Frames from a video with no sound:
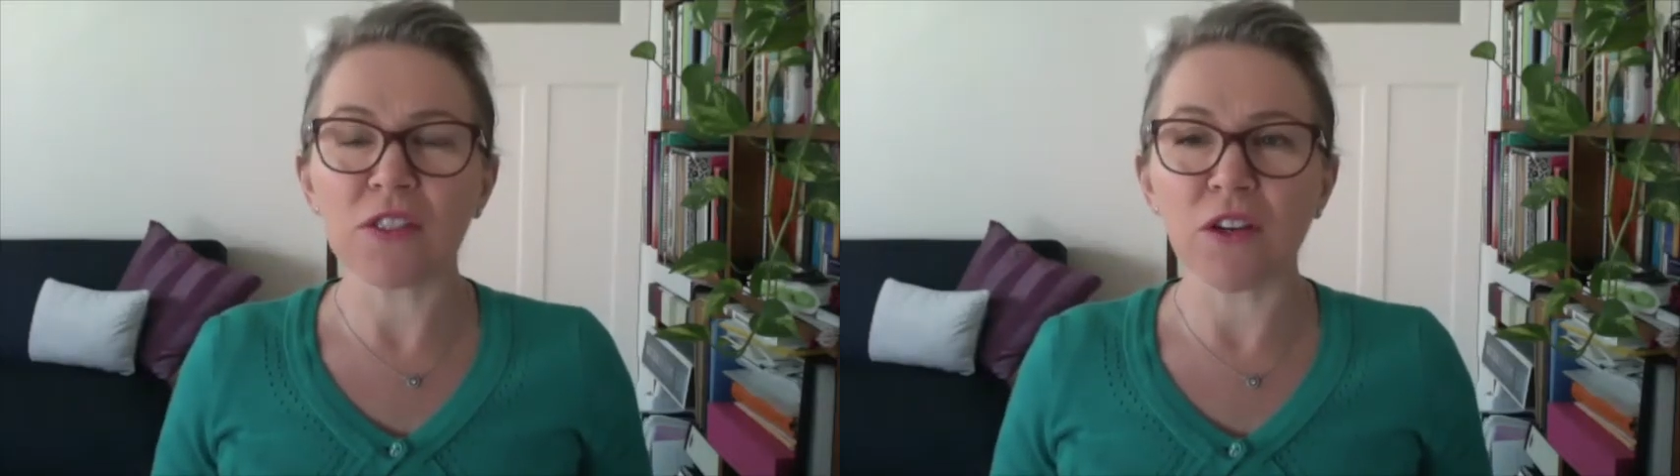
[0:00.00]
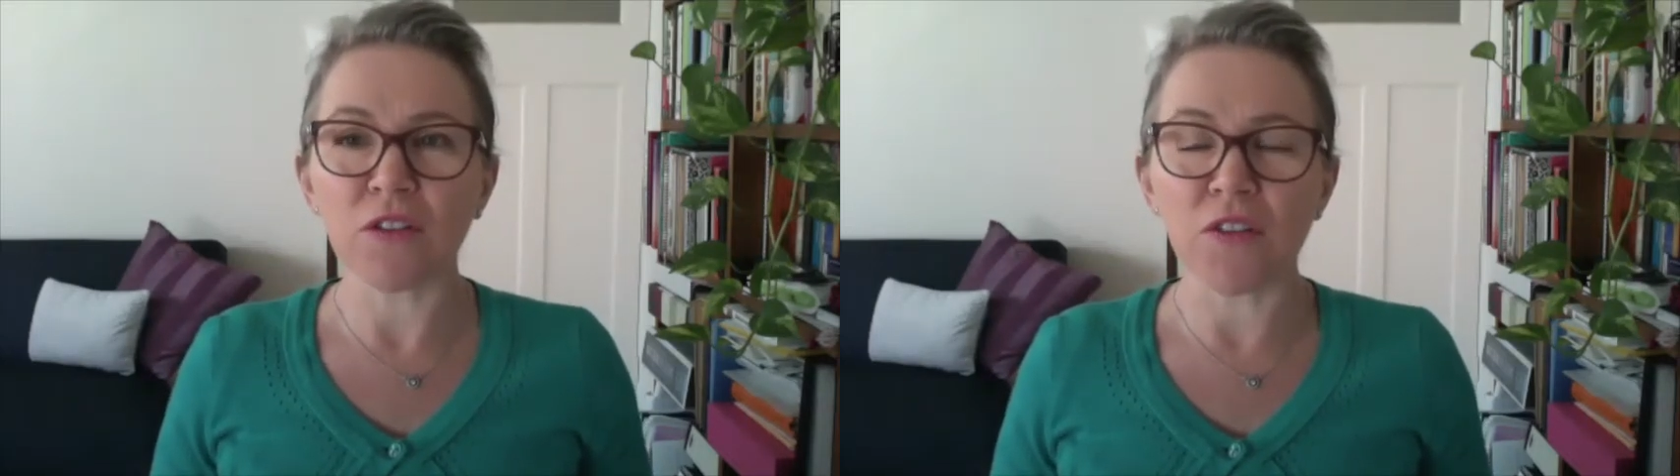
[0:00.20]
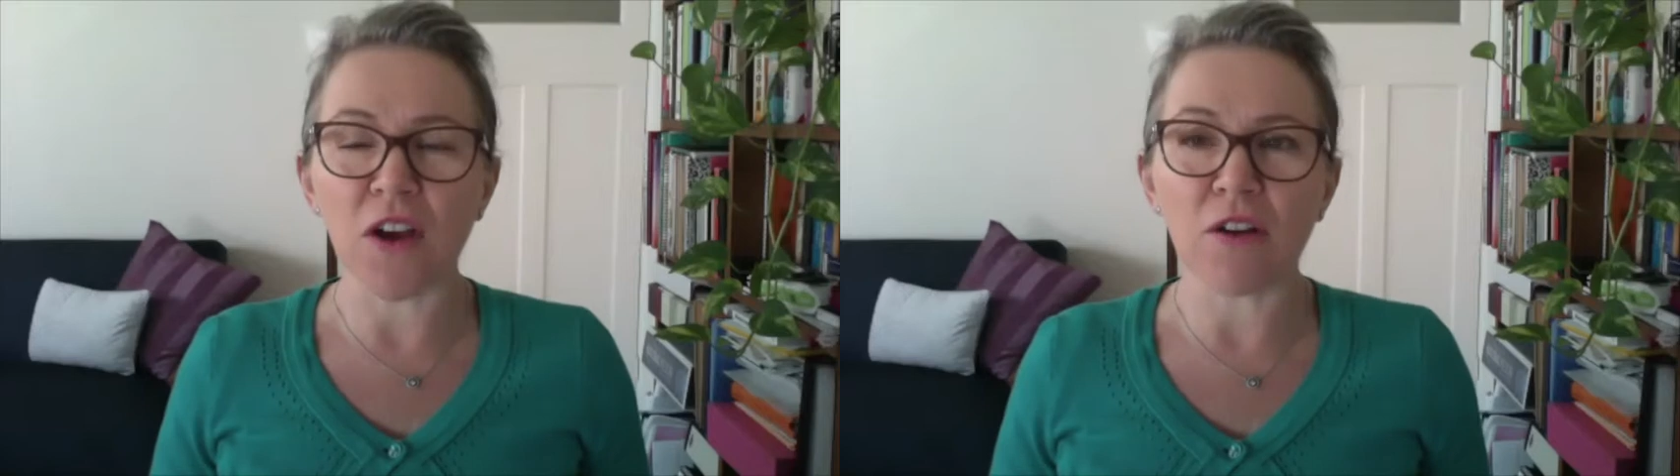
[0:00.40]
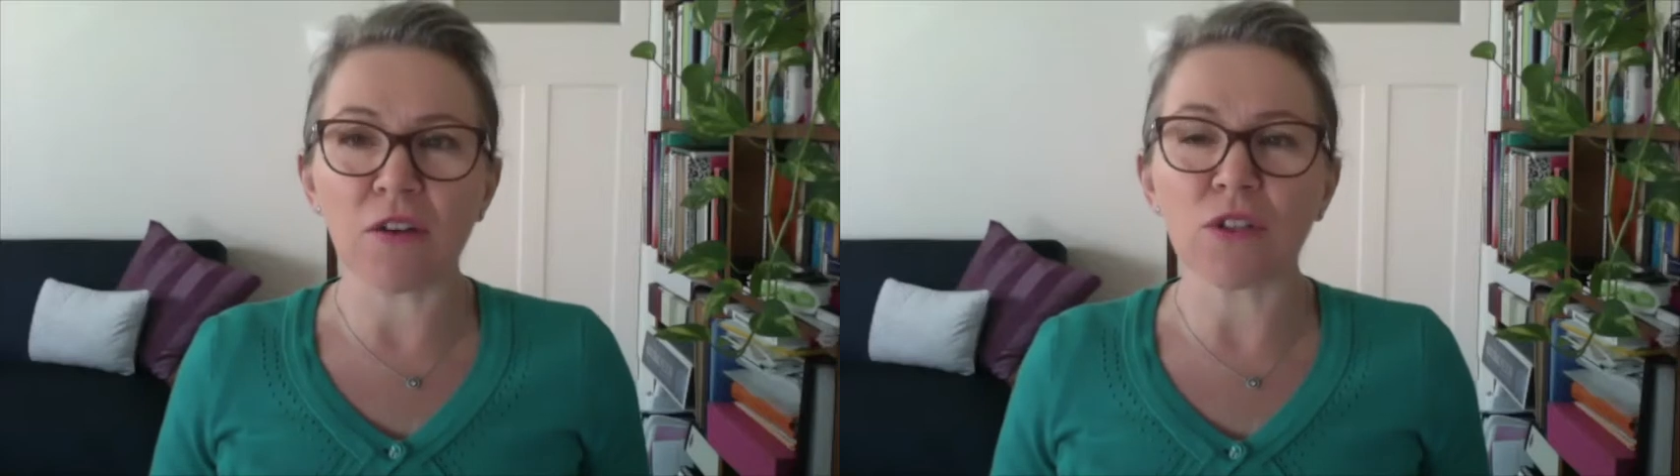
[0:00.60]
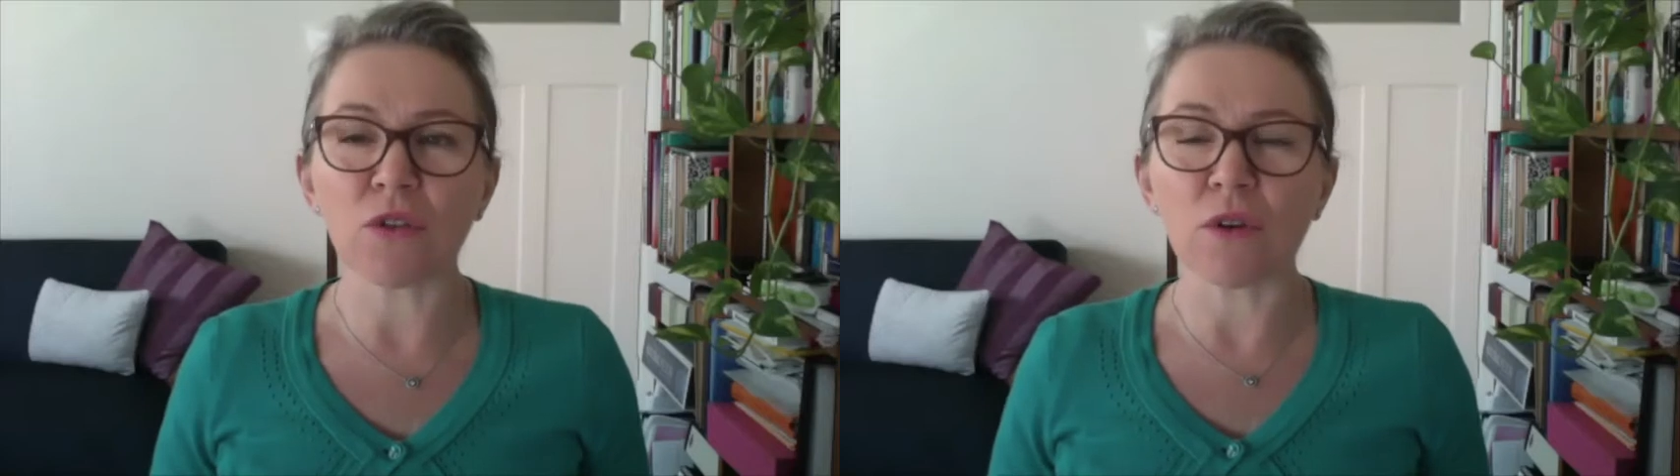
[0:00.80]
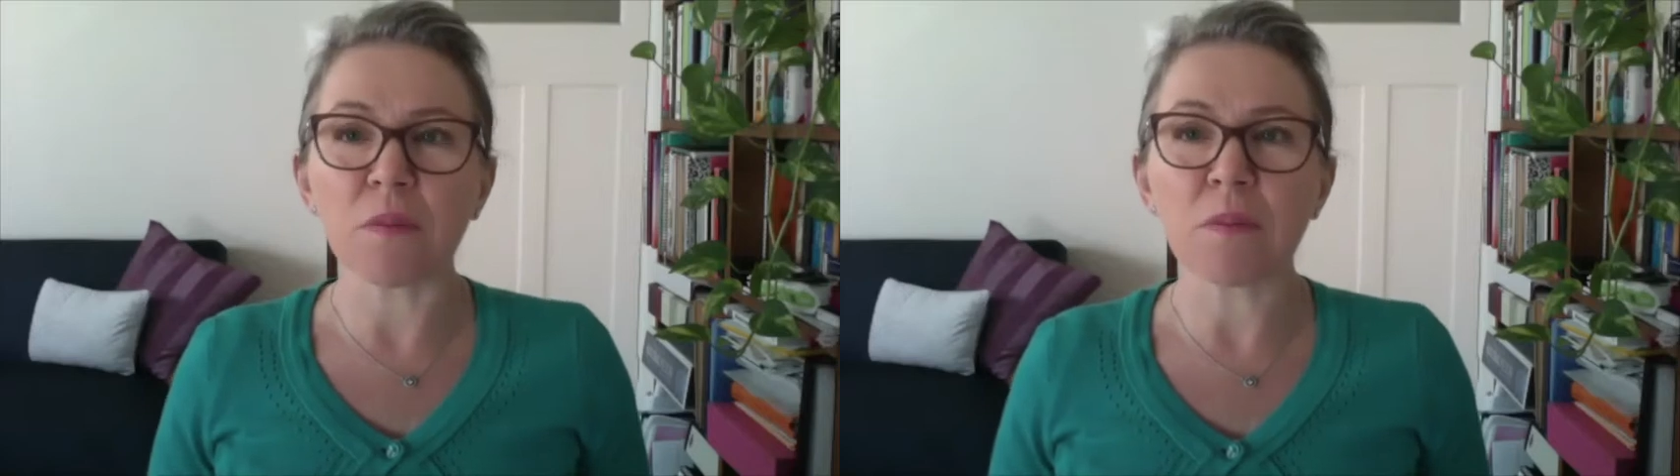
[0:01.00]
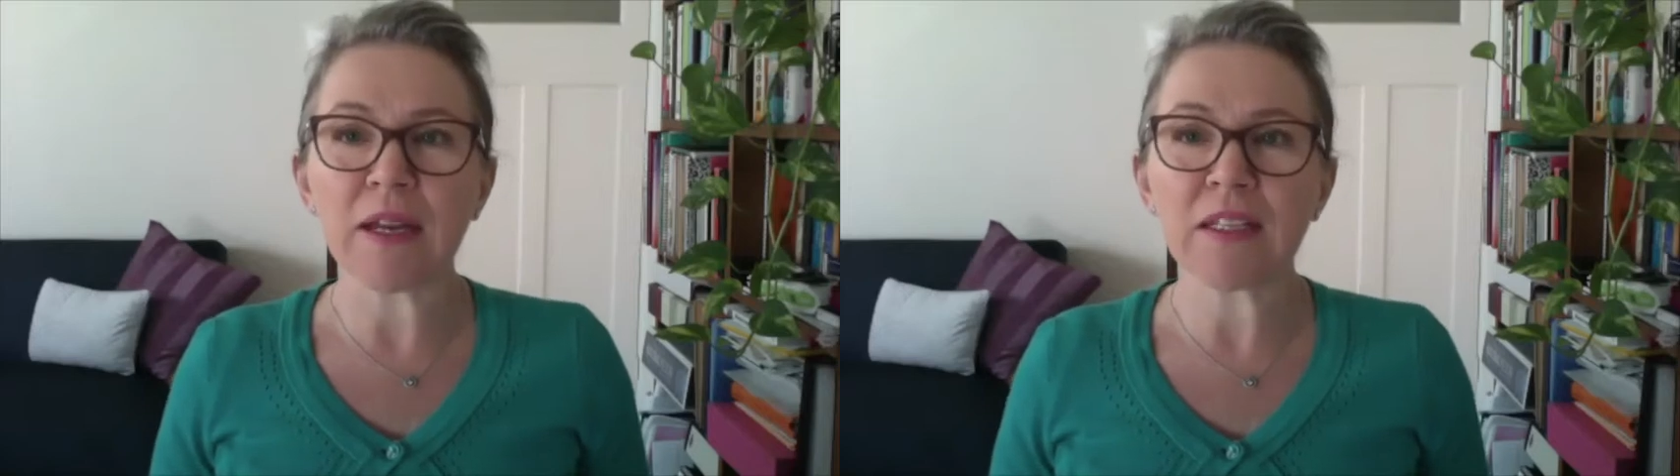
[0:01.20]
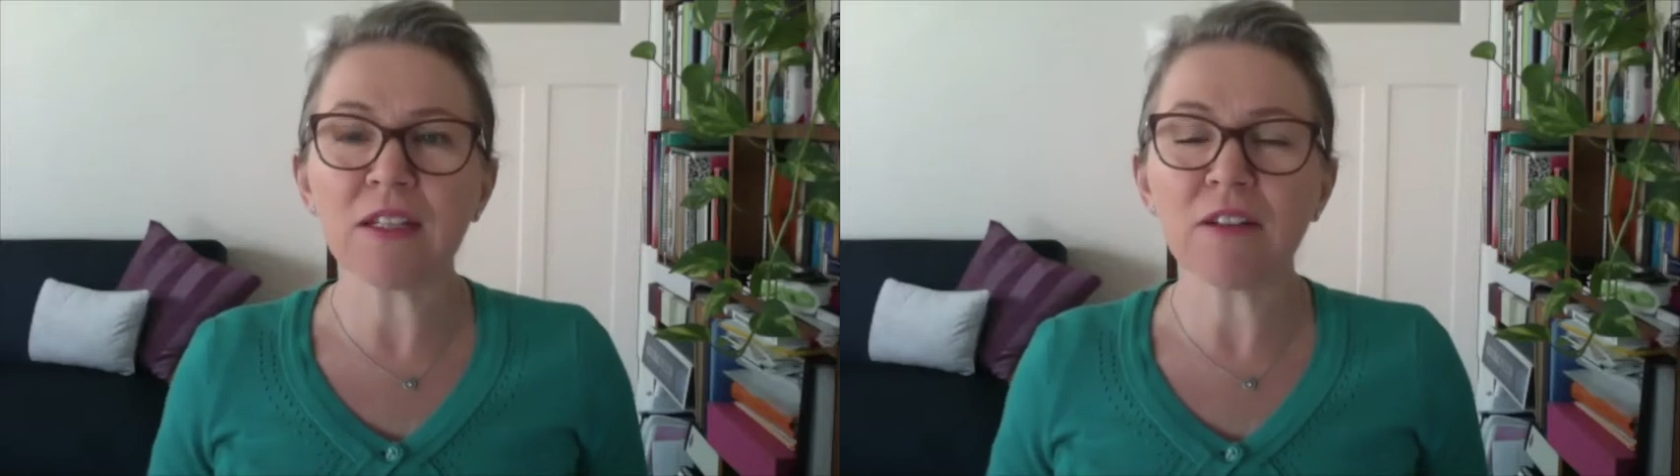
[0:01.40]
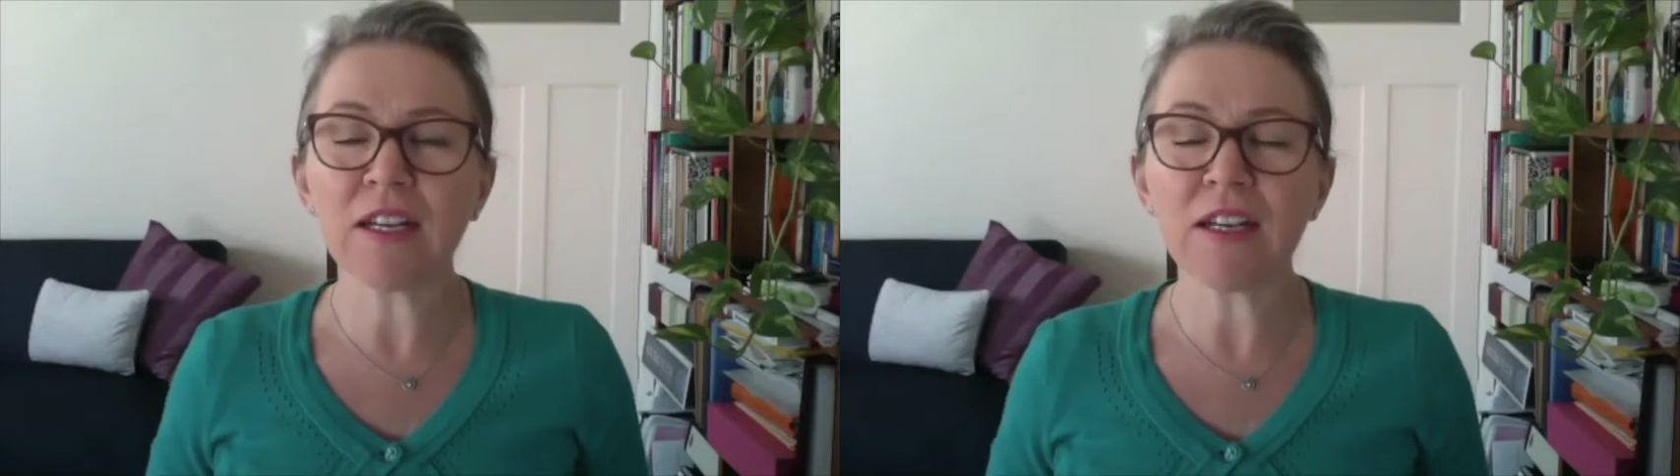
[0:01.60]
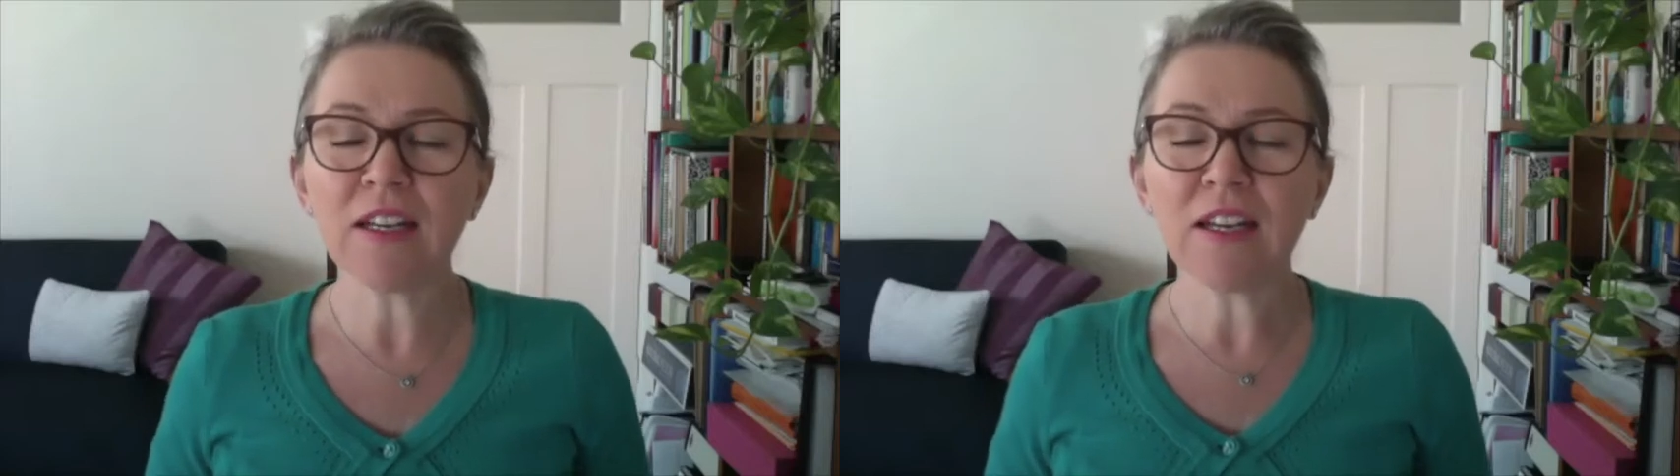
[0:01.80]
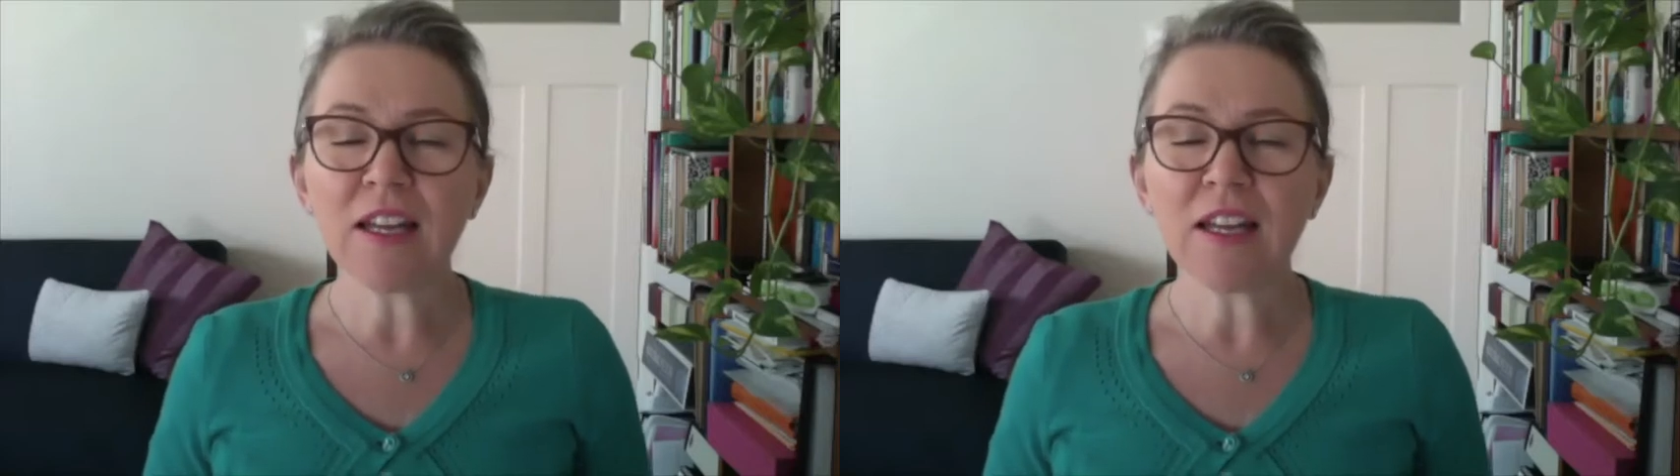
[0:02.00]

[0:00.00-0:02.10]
a virus or a bacteria,